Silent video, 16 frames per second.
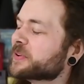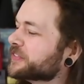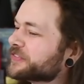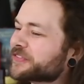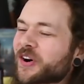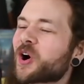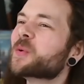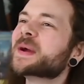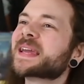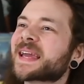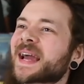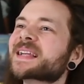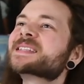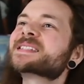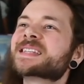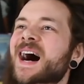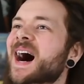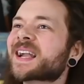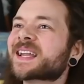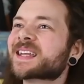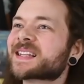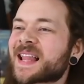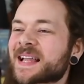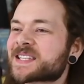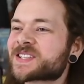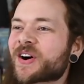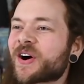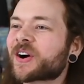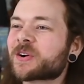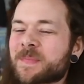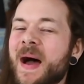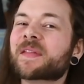Before we get started, let's
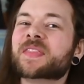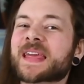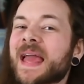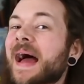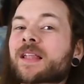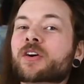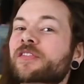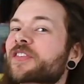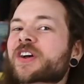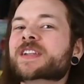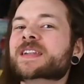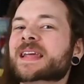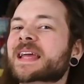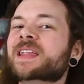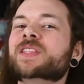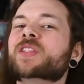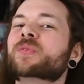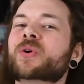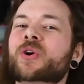talk about the elephant in the